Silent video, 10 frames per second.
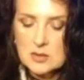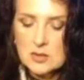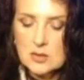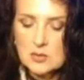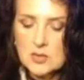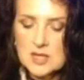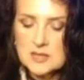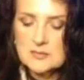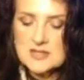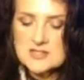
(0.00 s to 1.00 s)

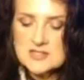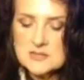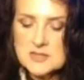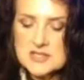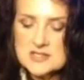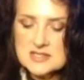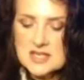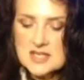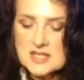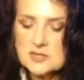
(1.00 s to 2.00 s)
One mustn't be
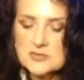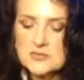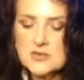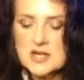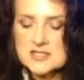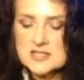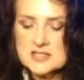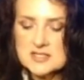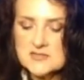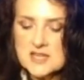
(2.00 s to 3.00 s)
scared or
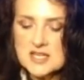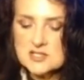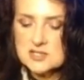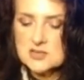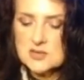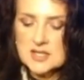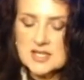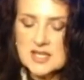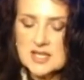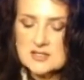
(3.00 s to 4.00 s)
frightened if they do
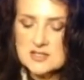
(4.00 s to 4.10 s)
encounter